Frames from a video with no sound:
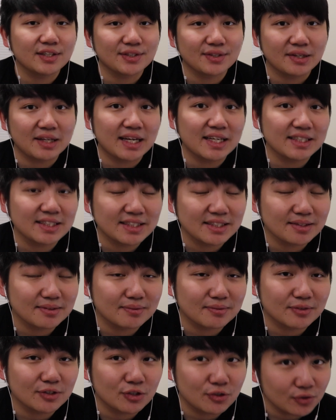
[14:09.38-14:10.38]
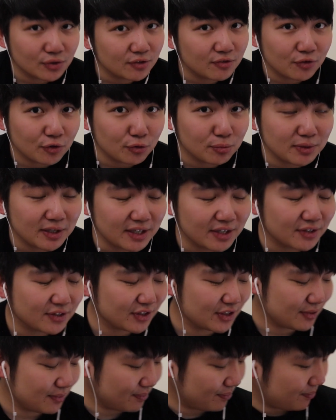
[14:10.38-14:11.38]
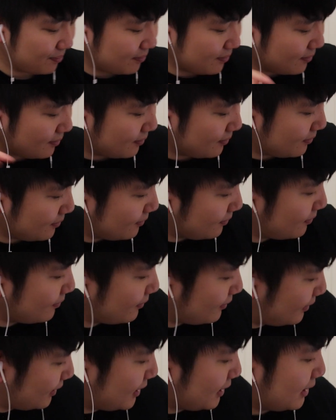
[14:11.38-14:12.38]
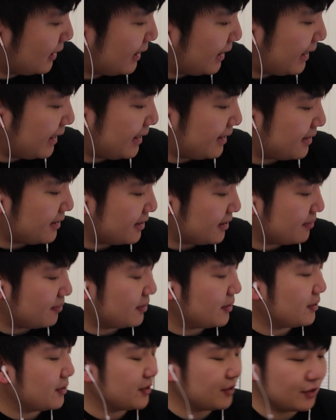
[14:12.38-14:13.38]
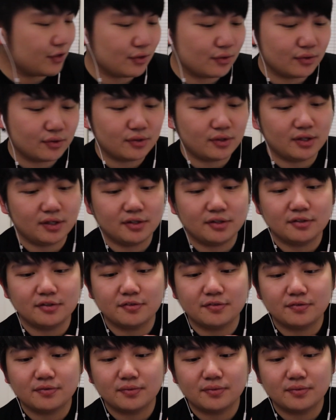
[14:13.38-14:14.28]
So that's 2 to 4 players. And there's a total of